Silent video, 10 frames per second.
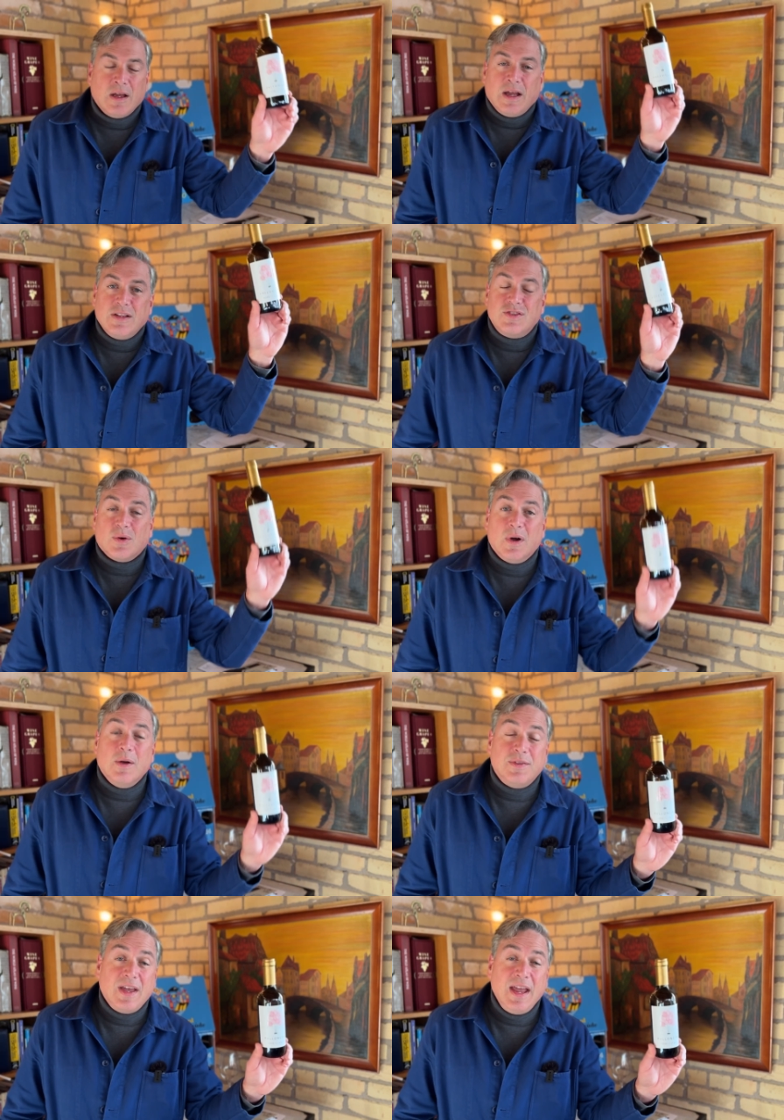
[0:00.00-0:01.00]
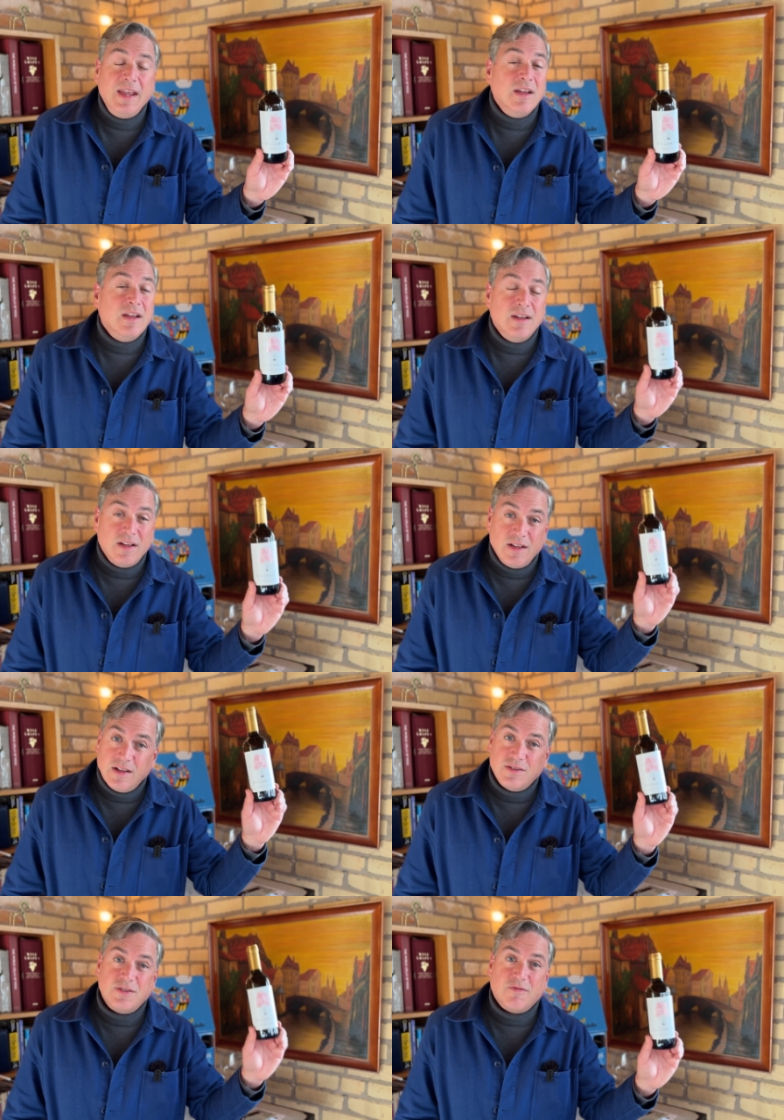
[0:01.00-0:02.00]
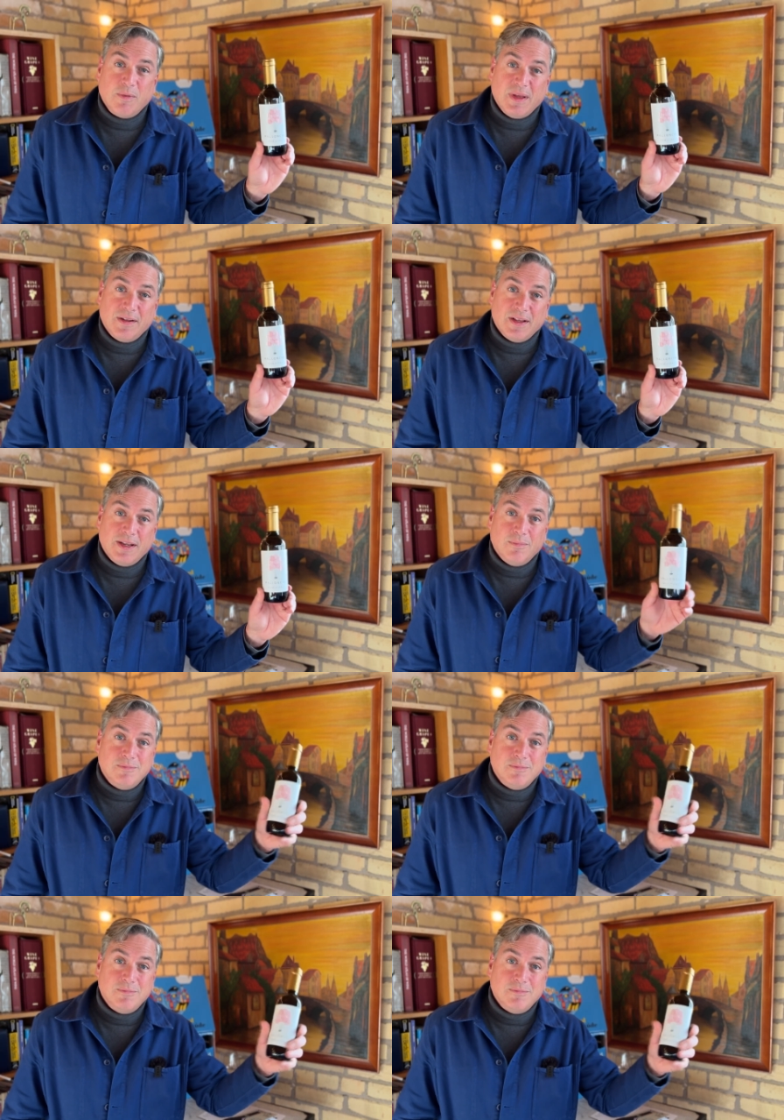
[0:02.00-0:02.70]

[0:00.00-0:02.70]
It's a rosé. It's from Italy.